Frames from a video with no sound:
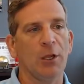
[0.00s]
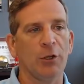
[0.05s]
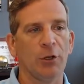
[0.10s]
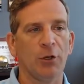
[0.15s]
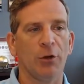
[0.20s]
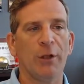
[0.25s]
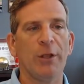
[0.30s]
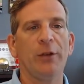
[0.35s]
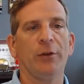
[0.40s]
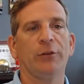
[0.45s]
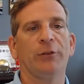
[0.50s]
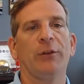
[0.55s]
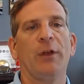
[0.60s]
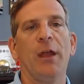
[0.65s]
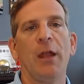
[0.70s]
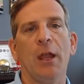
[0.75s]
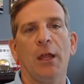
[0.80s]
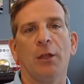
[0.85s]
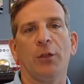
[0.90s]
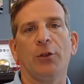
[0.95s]
You're here
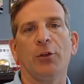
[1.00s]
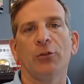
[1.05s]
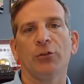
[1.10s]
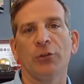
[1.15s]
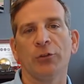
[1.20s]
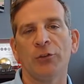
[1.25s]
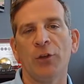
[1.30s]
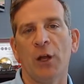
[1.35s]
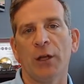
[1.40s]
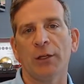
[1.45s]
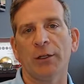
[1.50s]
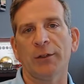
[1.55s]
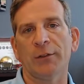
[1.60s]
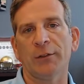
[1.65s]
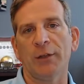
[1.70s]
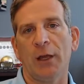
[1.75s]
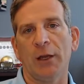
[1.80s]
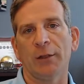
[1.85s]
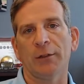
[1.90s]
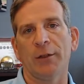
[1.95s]
saying you're just not going to
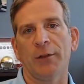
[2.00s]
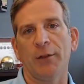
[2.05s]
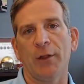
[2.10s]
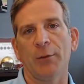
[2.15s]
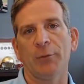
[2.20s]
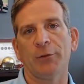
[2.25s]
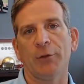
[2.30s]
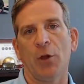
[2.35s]
sell it to them.